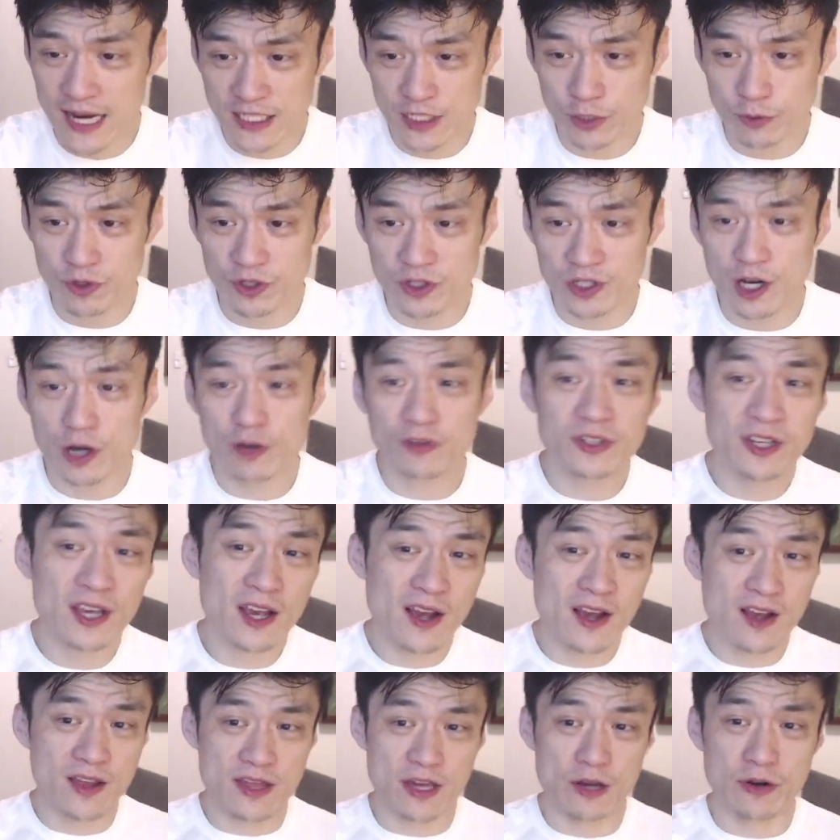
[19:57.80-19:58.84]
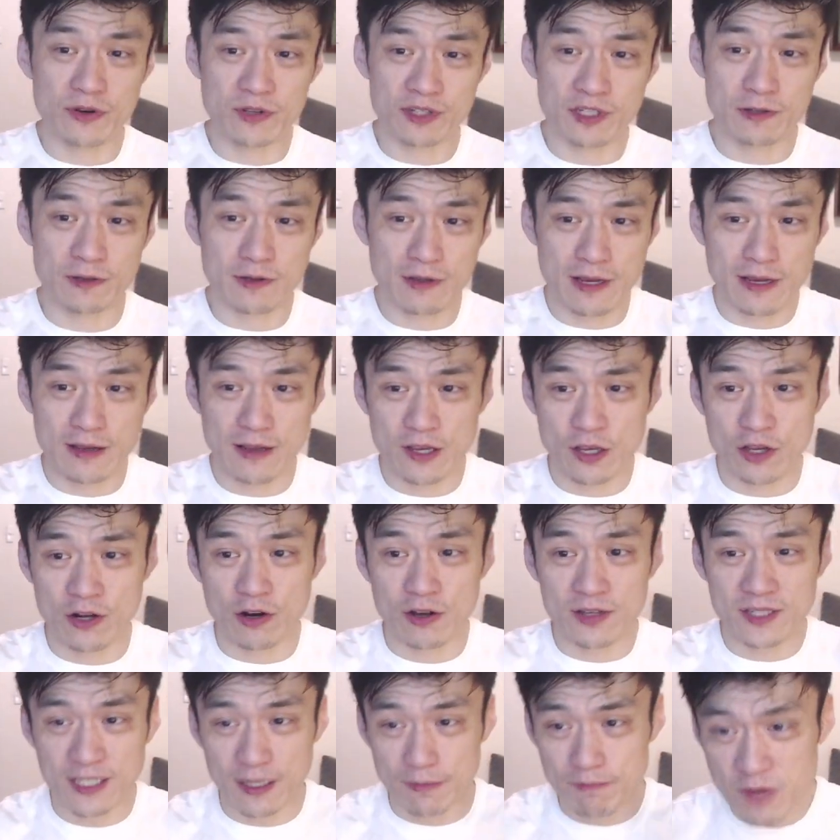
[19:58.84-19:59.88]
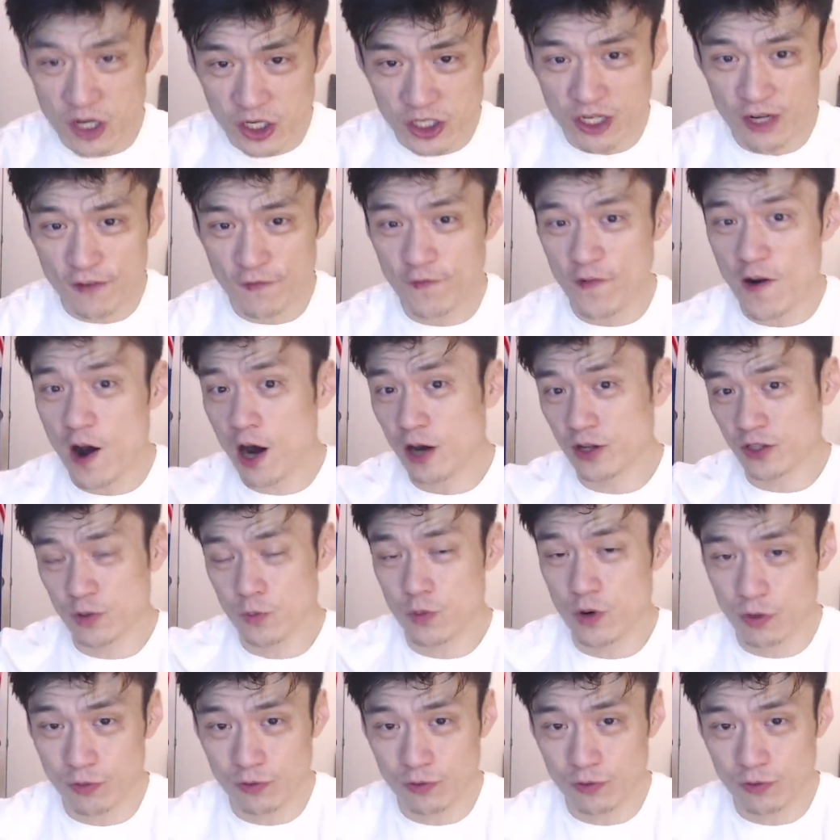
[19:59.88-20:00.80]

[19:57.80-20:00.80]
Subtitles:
a result, there is, you know, submission filed to World